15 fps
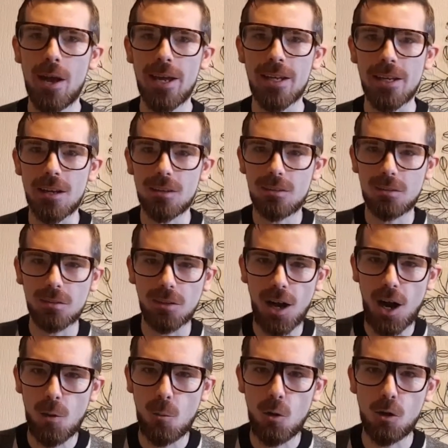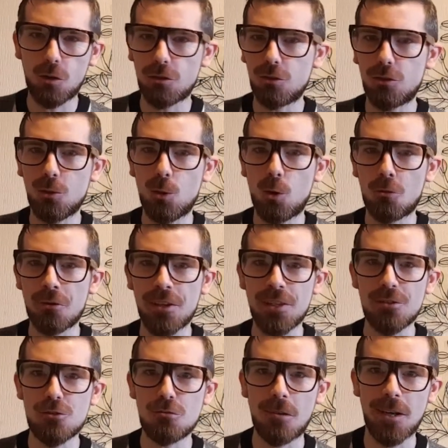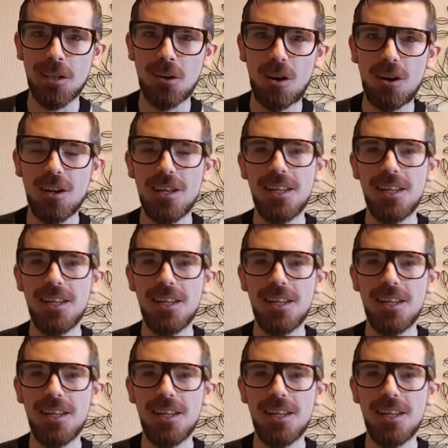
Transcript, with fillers: a Star Wars story trailer.